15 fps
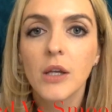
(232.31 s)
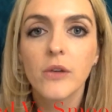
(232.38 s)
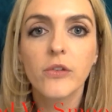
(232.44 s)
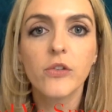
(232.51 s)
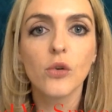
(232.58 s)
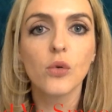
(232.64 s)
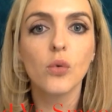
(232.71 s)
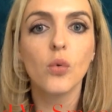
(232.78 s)

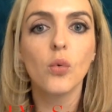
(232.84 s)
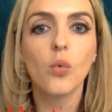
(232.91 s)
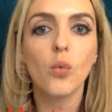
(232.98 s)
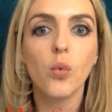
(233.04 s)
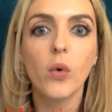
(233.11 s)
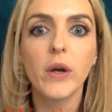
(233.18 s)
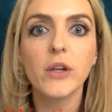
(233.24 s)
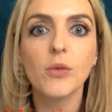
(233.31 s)
So
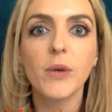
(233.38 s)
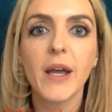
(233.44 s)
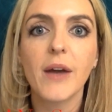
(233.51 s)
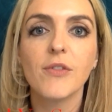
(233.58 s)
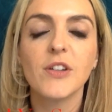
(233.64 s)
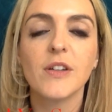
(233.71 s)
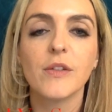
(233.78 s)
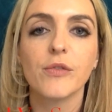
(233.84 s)
why do we
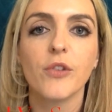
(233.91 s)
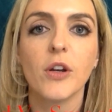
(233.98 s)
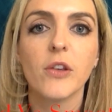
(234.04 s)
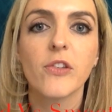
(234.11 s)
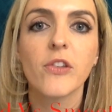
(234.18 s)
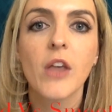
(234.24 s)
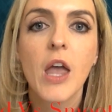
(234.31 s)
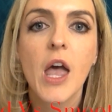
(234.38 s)
have a
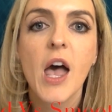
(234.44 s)
difference?